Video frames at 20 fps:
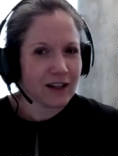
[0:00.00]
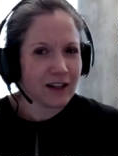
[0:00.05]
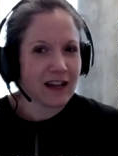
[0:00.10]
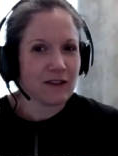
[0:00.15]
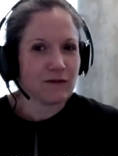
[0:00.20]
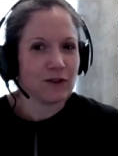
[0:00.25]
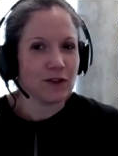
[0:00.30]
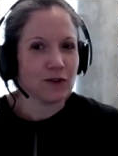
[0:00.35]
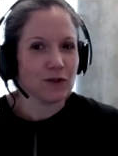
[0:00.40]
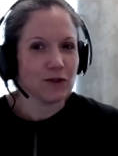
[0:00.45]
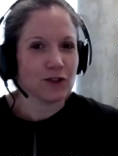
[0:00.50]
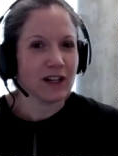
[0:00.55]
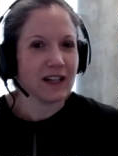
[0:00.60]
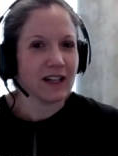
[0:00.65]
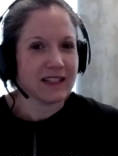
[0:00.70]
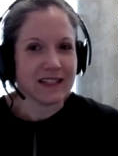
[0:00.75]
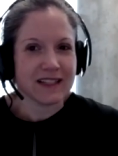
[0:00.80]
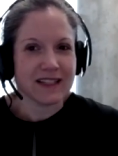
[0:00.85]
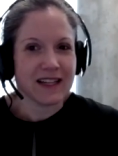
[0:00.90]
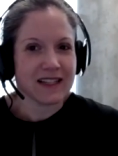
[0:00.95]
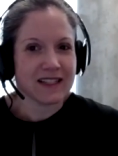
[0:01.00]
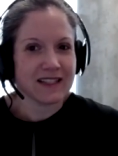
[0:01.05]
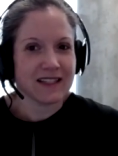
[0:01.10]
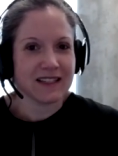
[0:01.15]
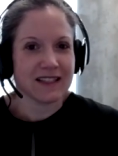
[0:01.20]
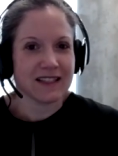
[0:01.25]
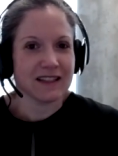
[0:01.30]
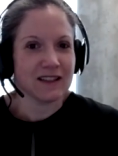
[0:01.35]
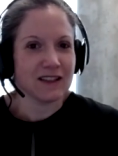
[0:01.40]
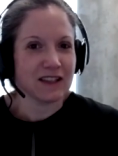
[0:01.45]
Have you tried to test
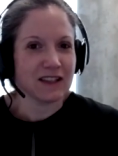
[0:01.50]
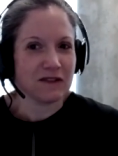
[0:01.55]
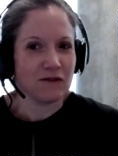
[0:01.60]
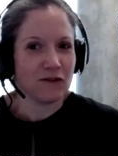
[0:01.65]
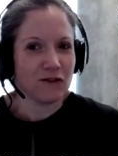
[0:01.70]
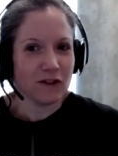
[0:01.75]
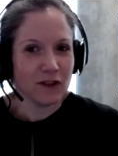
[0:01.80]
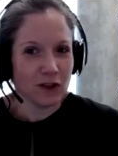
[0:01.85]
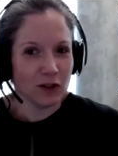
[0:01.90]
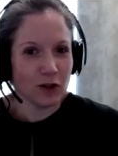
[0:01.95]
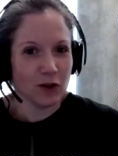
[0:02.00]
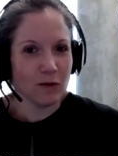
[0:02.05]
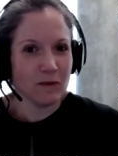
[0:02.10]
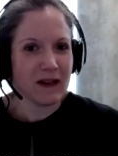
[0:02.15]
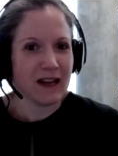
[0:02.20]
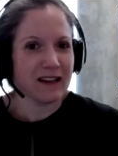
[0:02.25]
this in thin film?